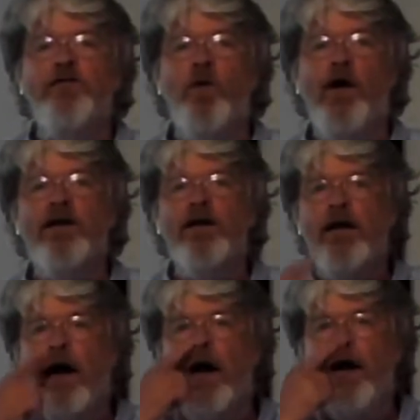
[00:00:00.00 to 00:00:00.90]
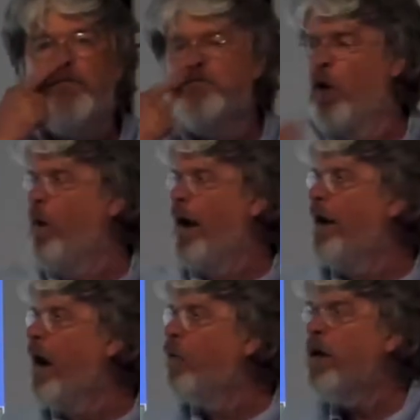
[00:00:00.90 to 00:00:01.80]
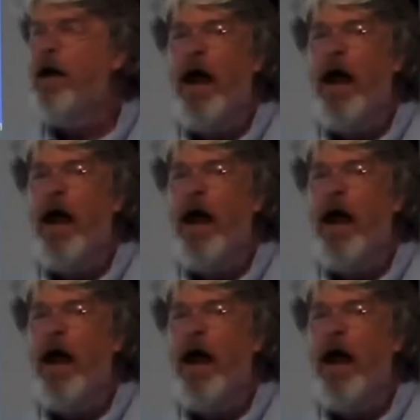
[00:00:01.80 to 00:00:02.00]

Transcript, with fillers: if you want to uh, you know, hang out